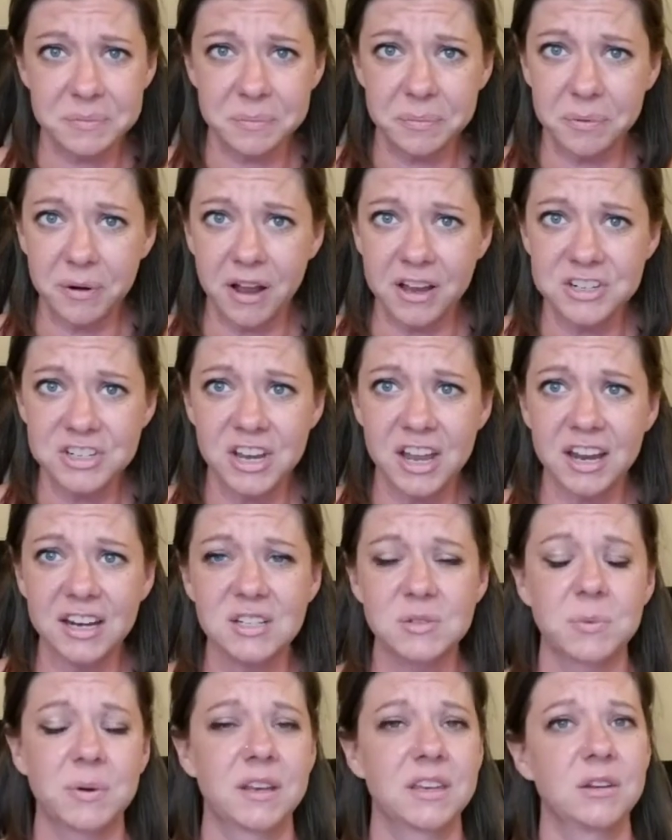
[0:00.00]
project
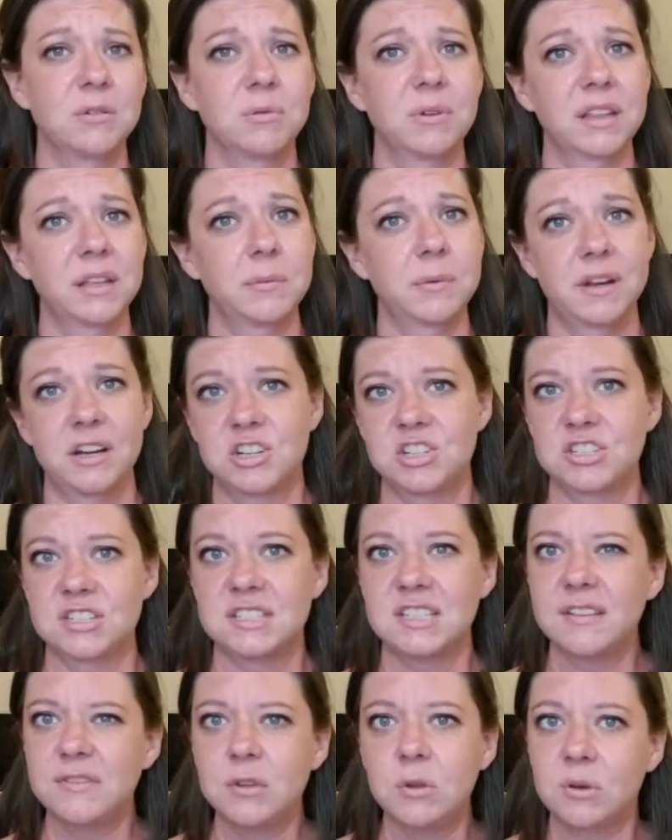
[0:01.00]
when you really wanted to see
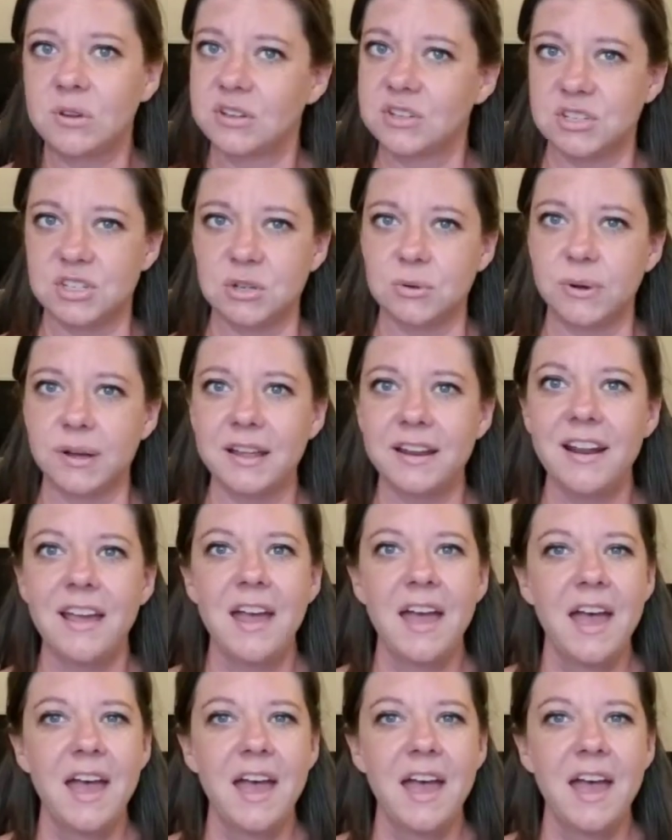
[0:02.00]
if you can do it.